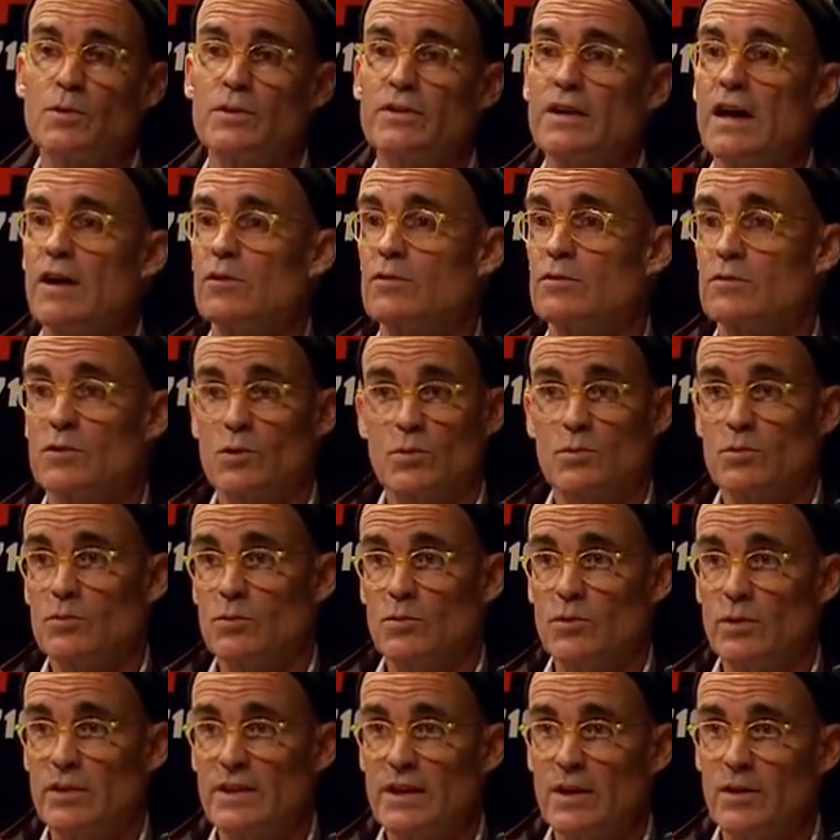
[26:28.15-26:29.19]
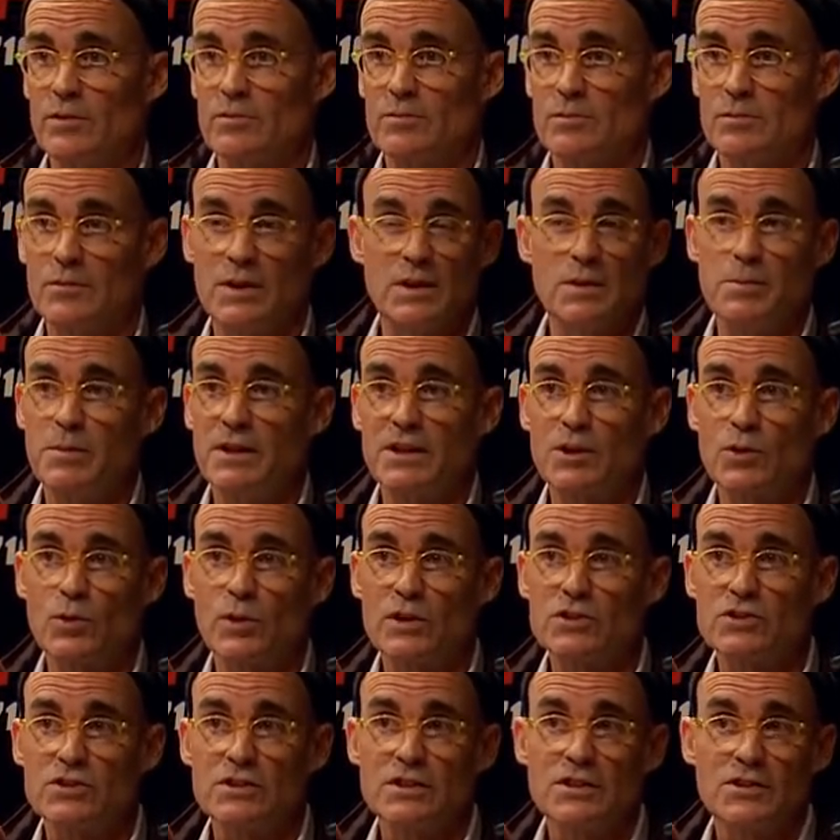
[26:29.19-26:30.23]
without anybody
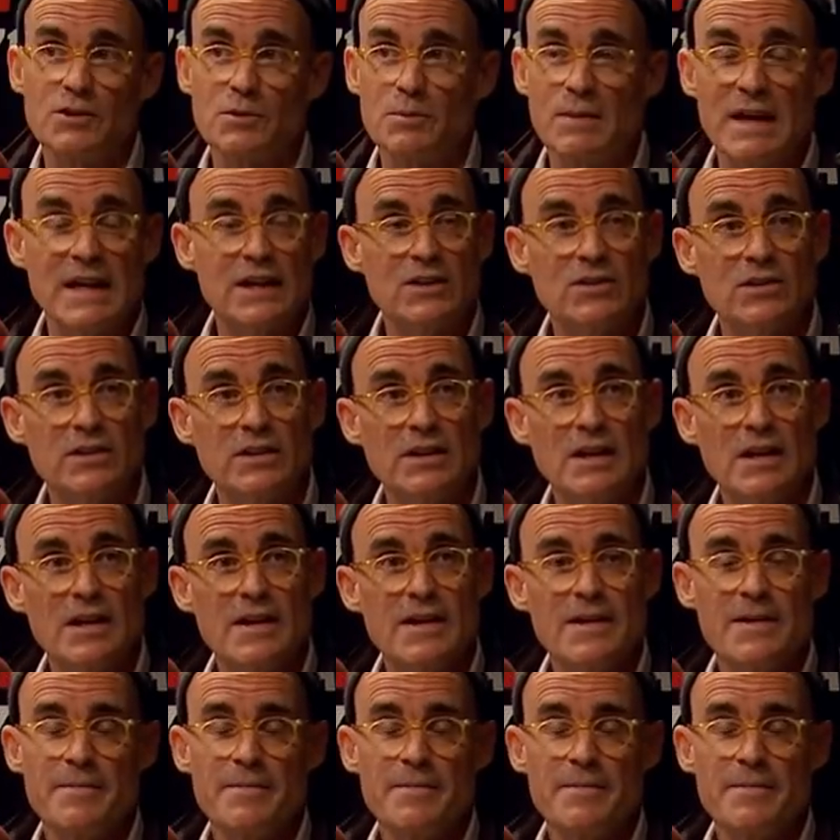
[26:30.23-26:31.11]
questioning their manhood.